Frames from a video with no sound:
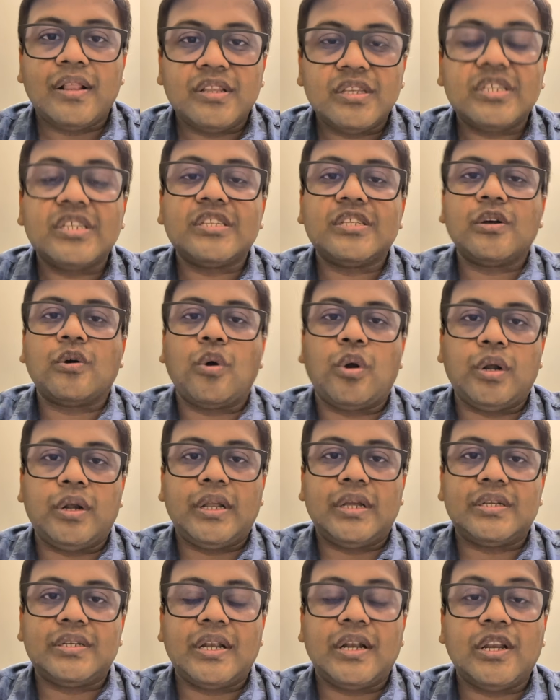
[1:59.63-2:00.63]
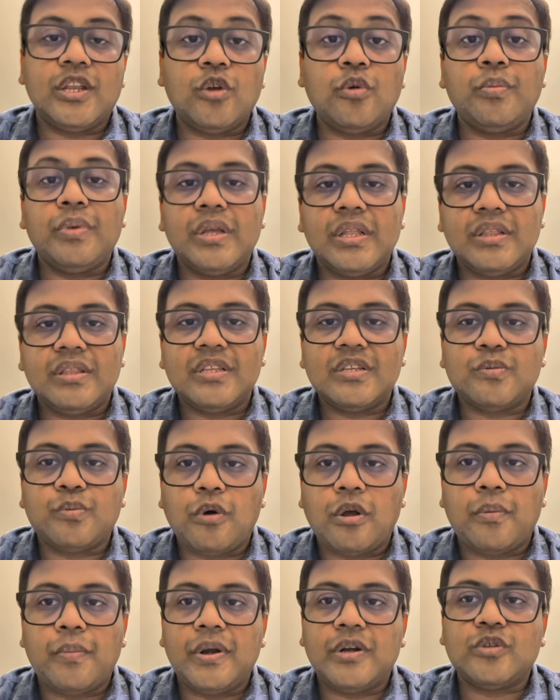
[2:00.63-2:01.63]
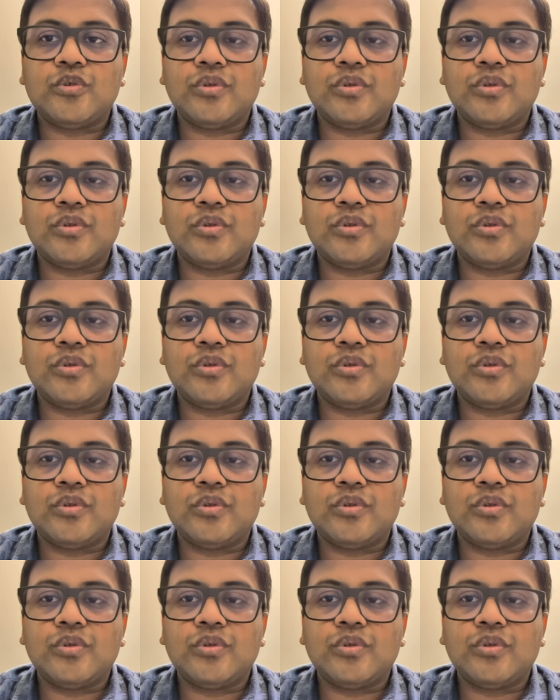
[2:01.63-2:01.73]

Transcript: and this is the context, and give me in this format.